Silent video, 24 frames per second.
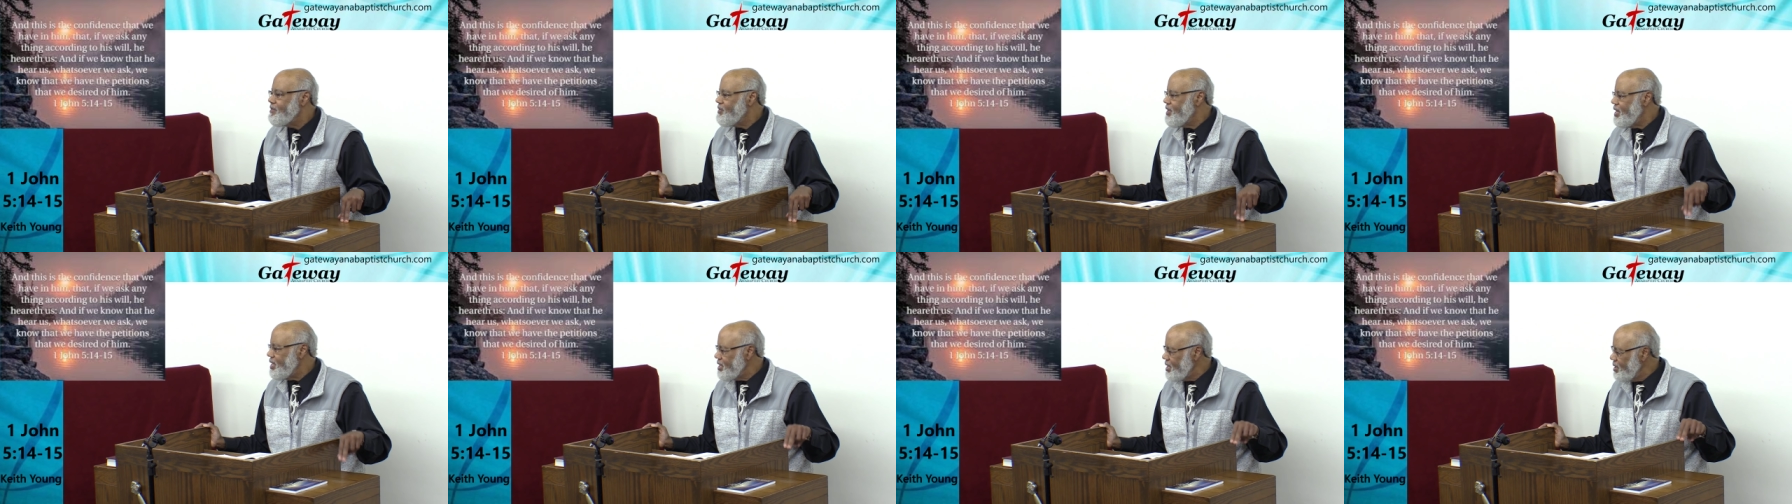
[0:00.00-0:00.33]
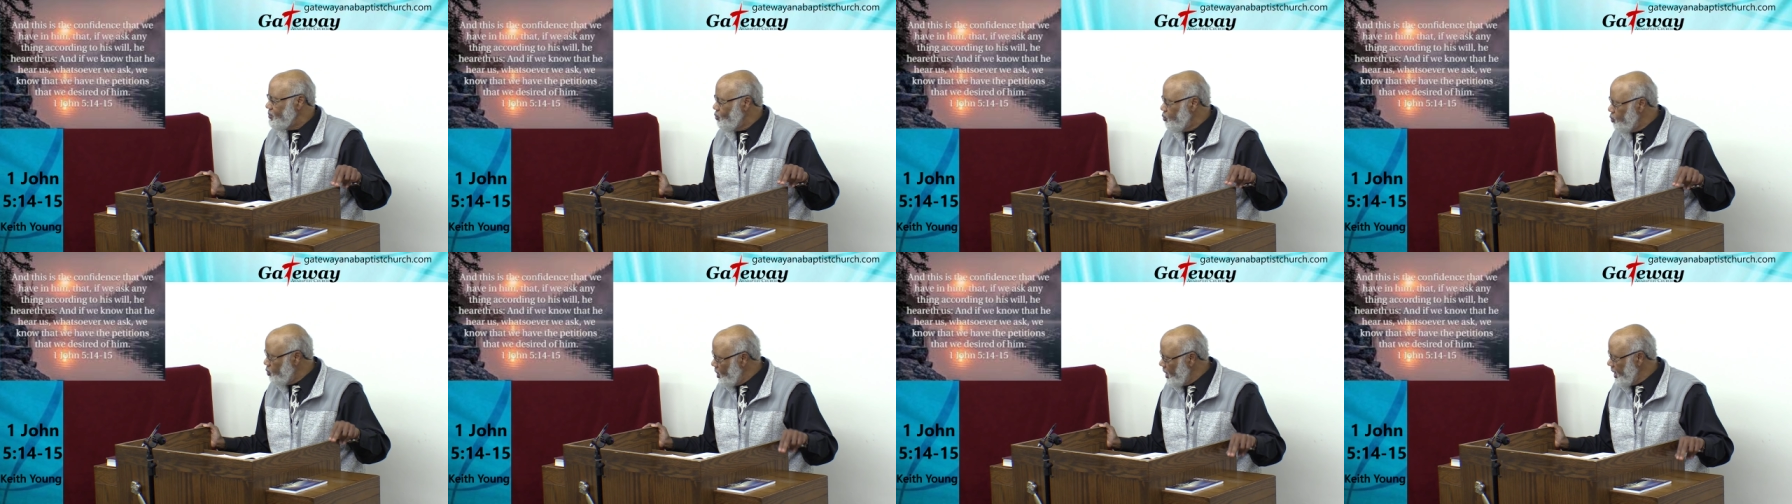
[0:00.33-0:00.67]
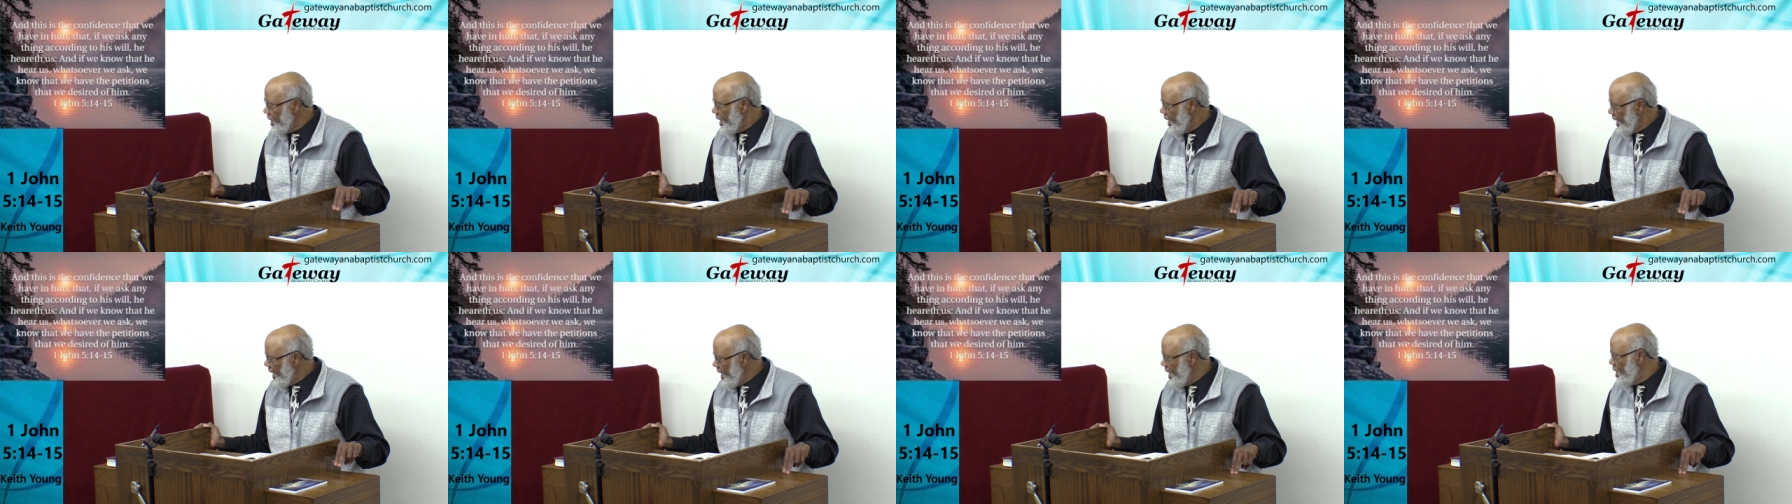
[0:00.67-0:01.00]
then
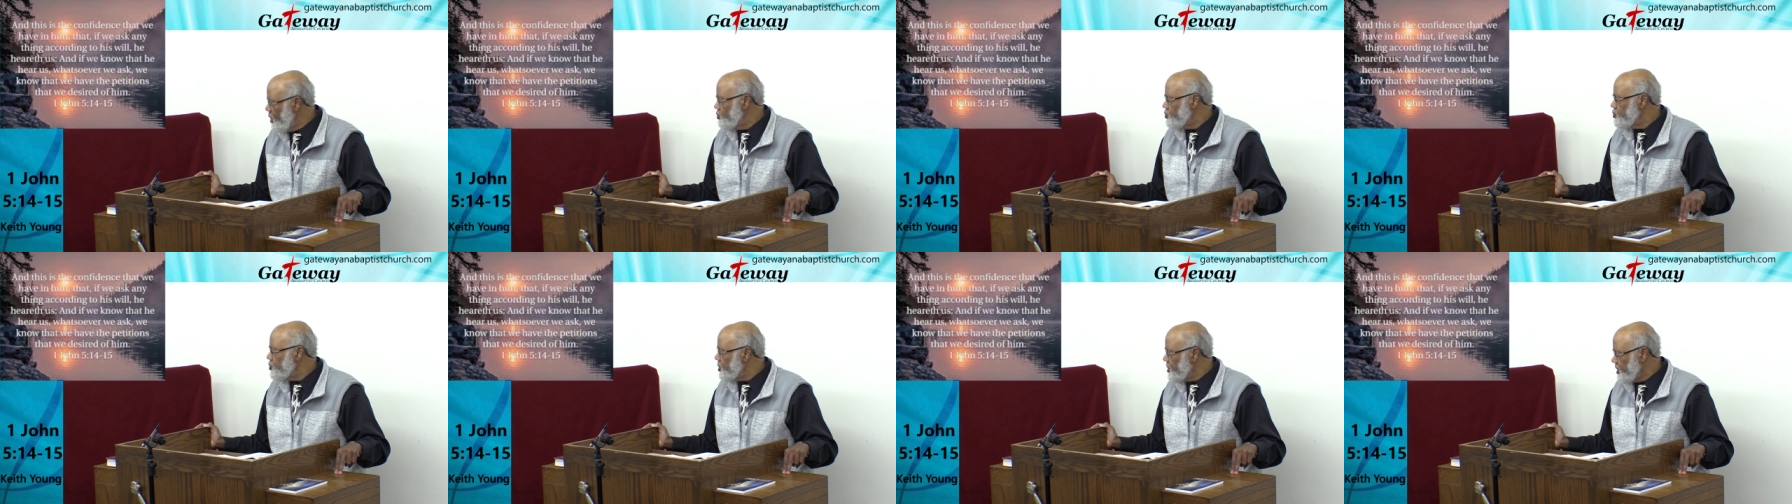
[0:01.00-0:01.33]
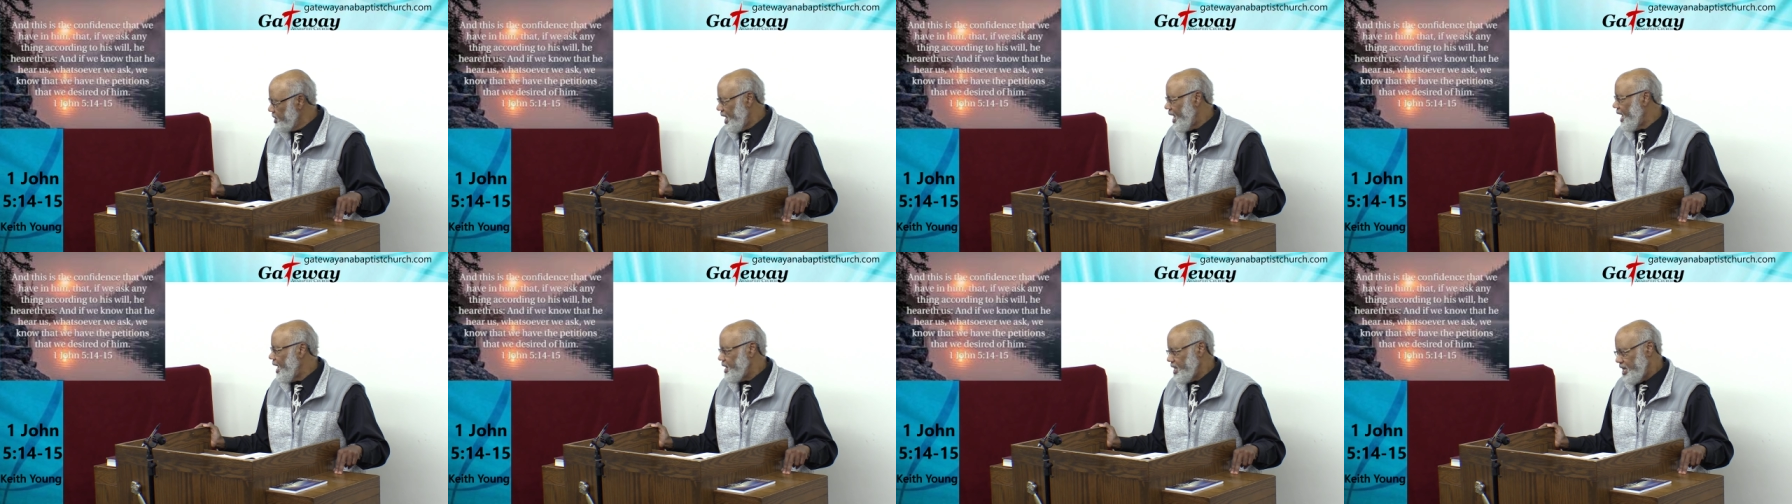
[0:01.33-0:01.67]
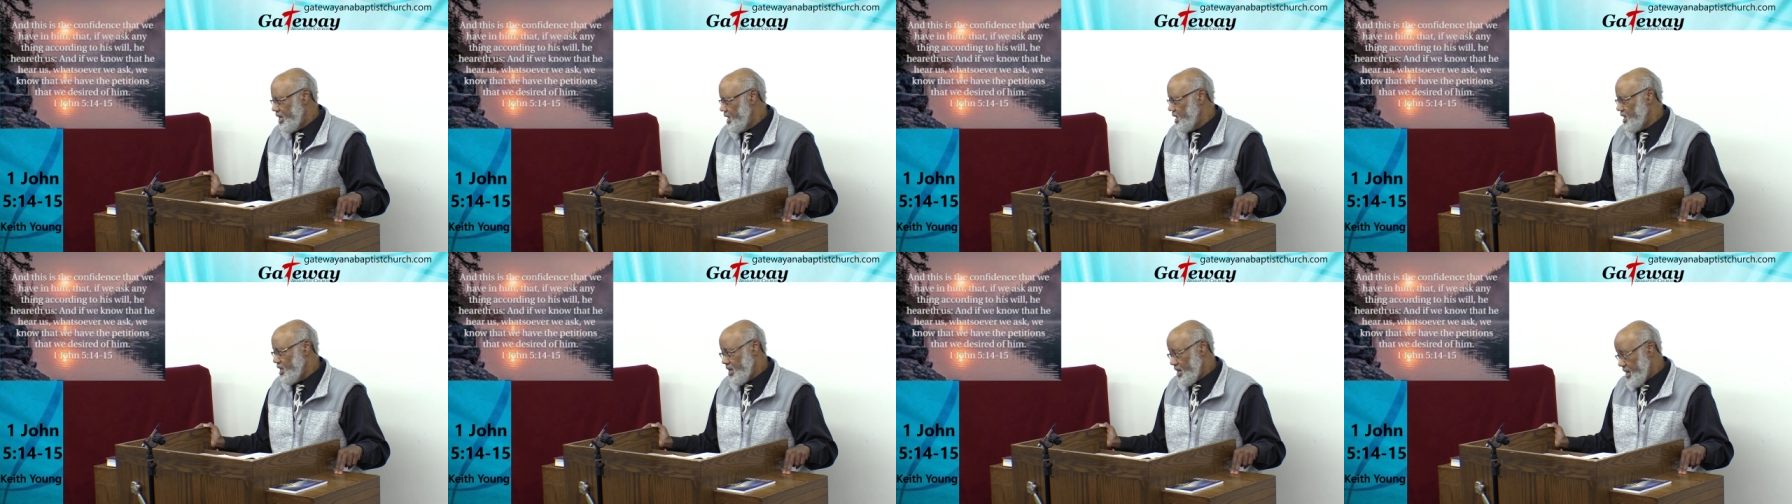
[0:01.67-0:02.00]
what else can
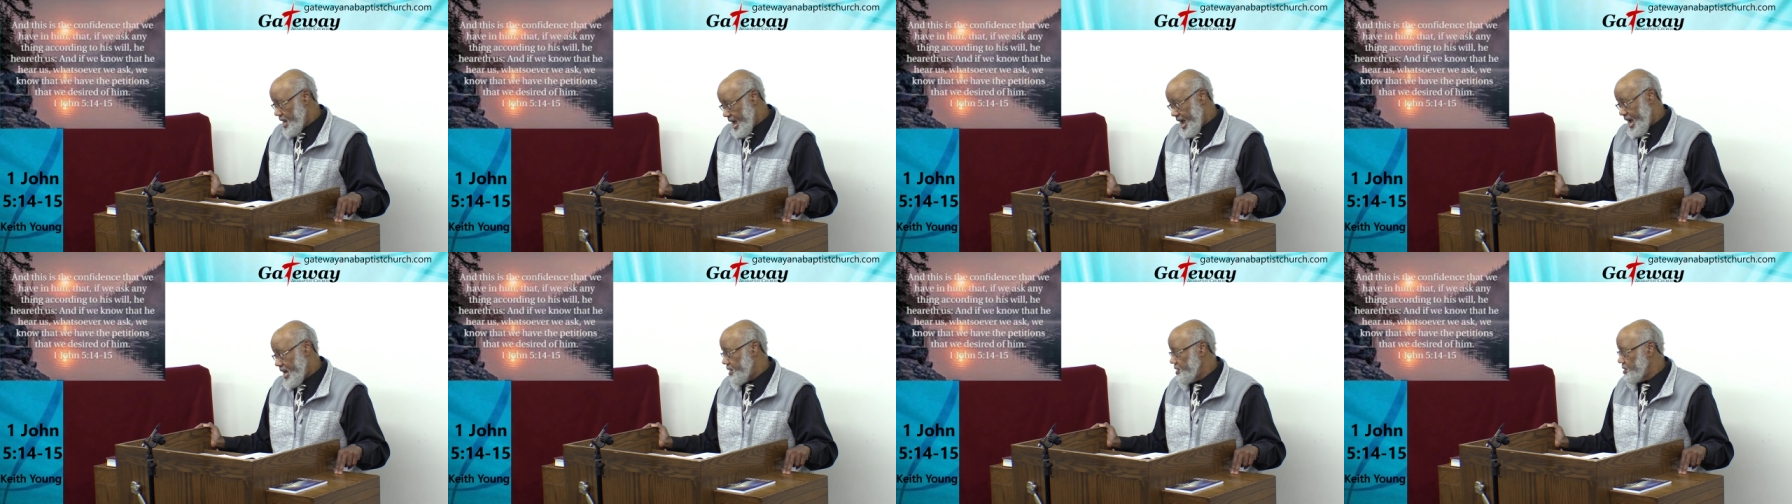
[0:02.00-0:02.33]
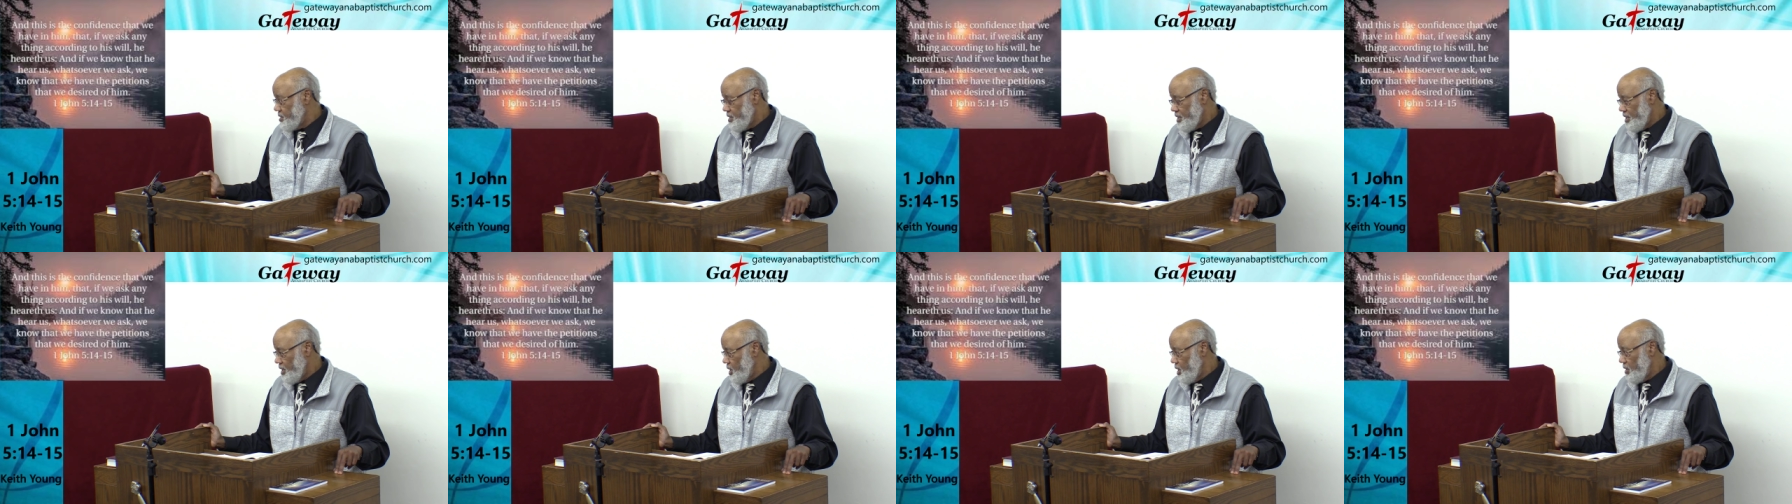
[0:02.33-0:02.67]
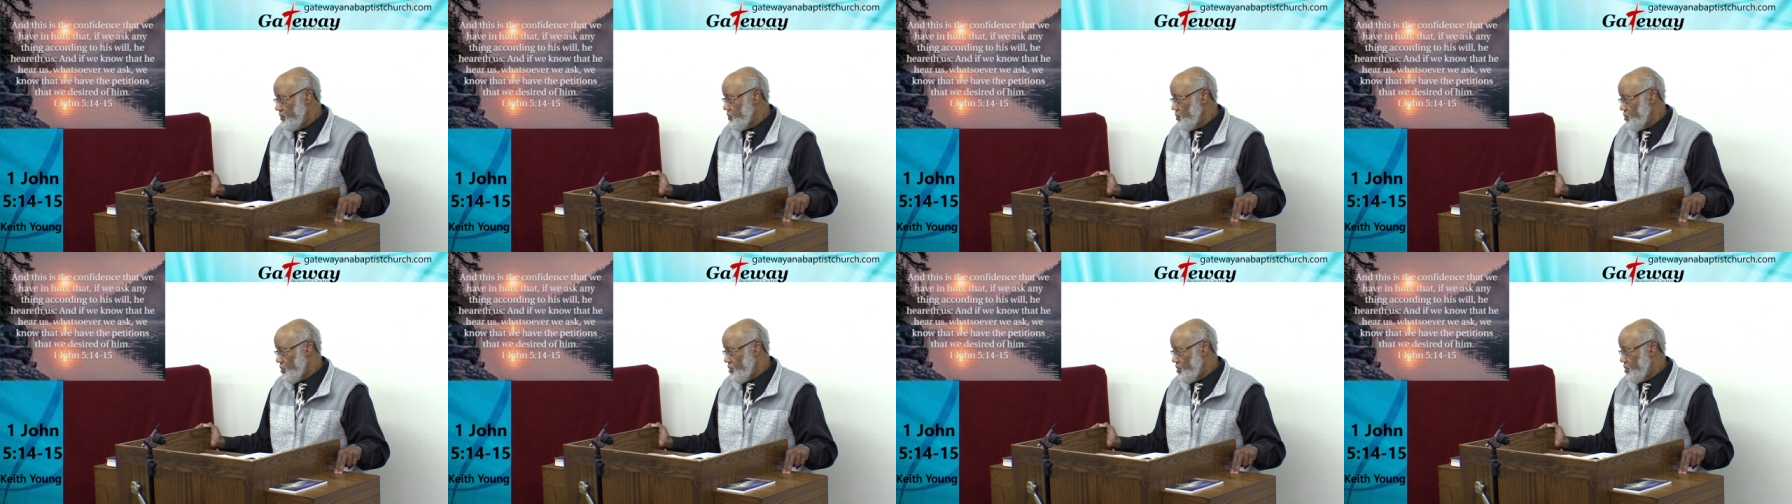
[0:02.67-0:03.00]
he not
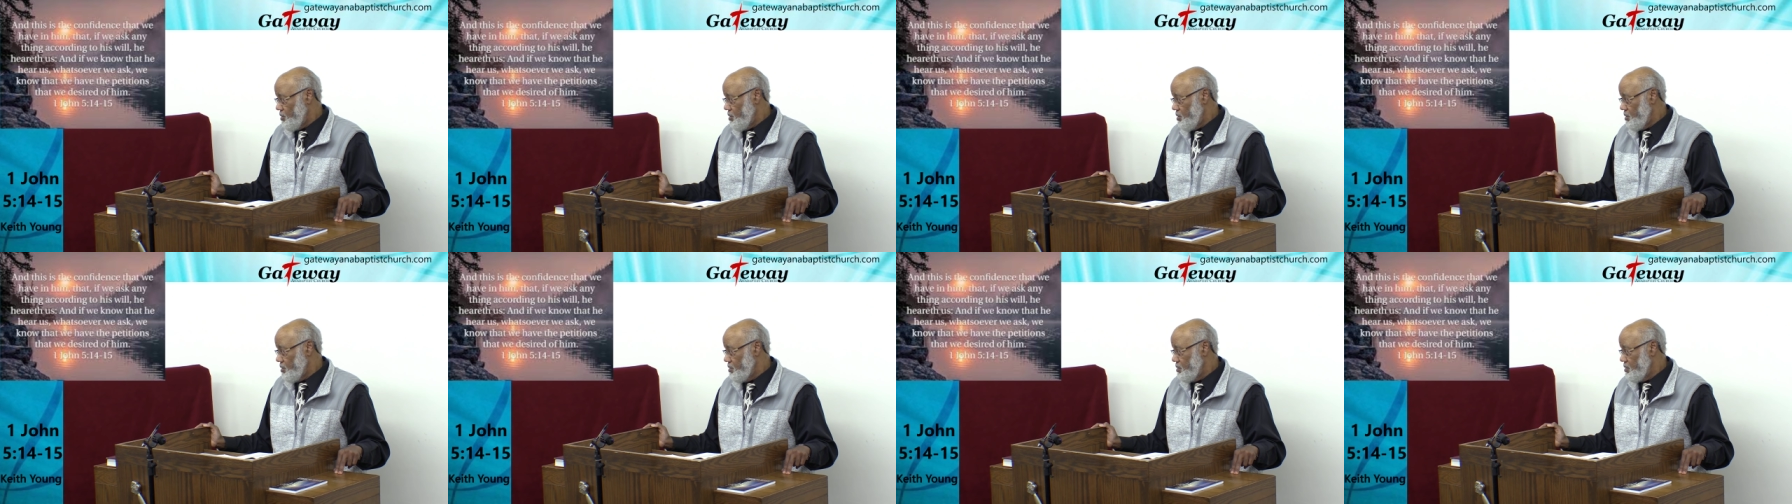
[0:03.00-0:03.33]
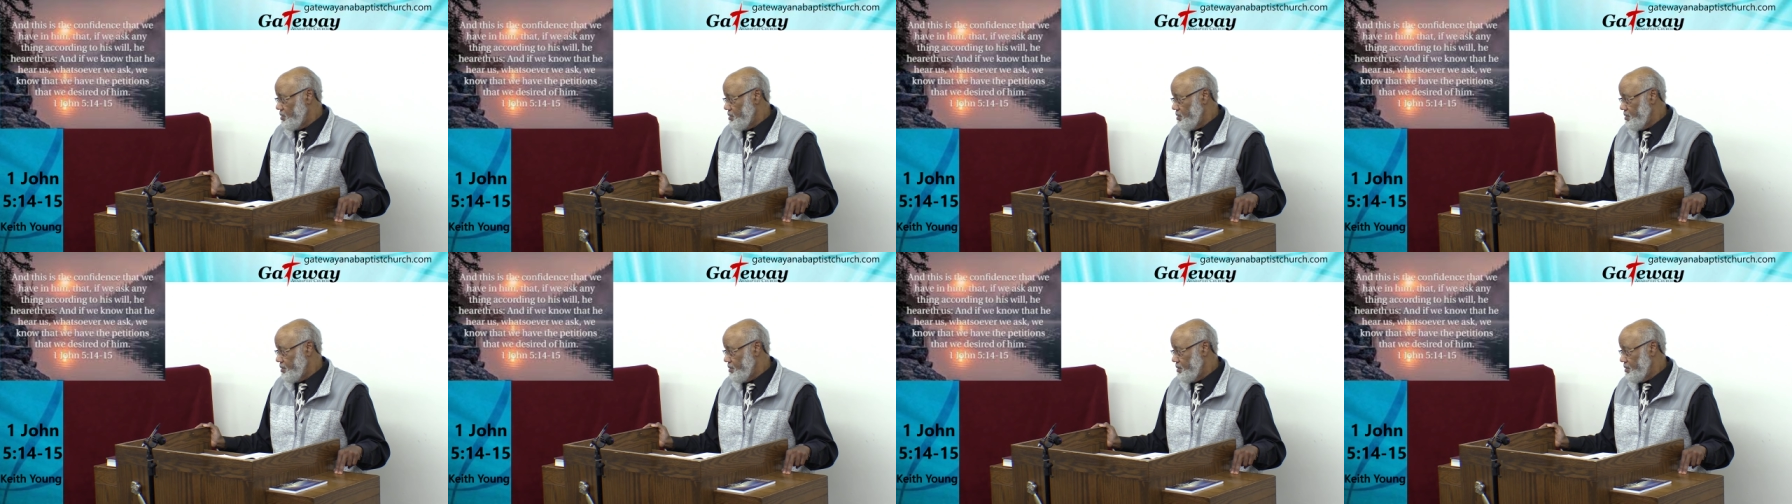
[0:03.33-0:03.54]
deliver on? Right.